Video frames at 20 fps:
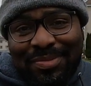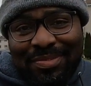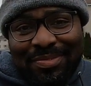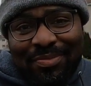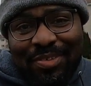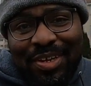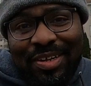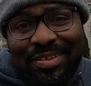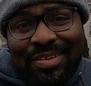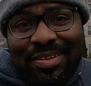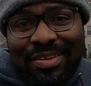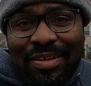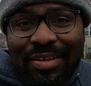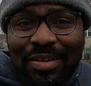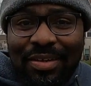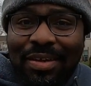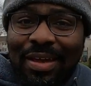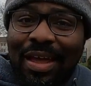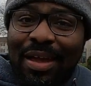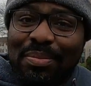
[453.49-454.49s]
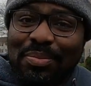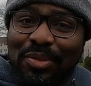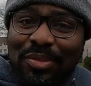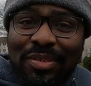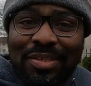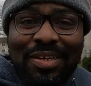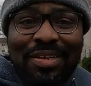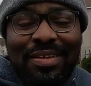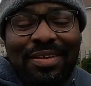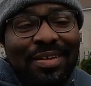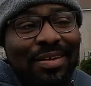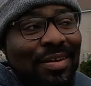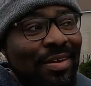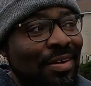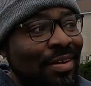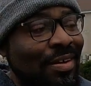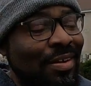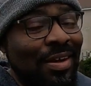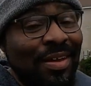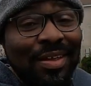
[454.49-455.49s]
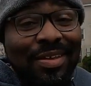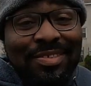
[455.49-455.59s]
read the I